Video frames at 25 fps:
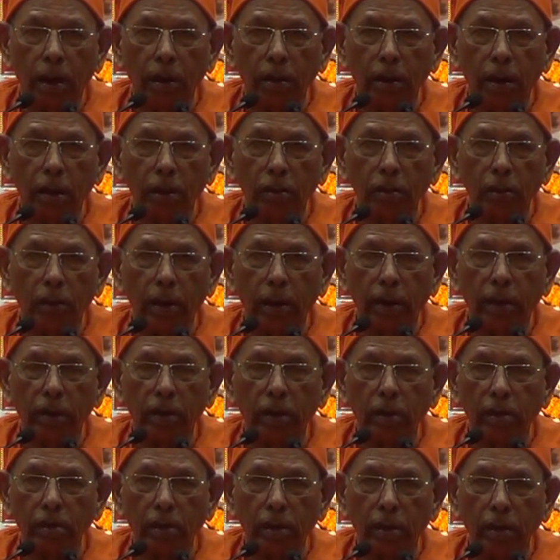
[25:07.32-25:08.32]

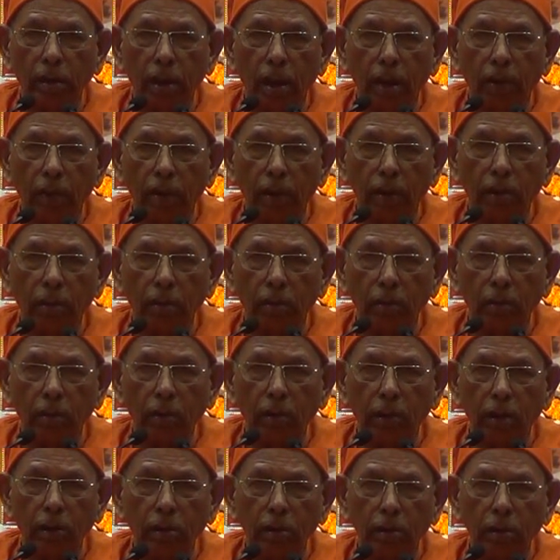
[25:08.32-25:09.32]
congratulate the, our
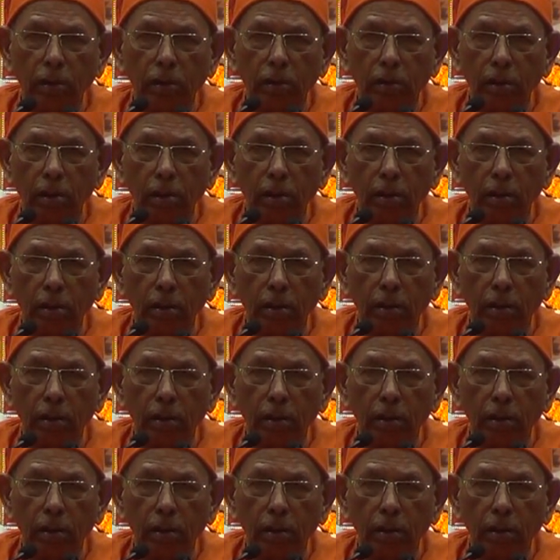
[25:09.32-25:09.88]
students,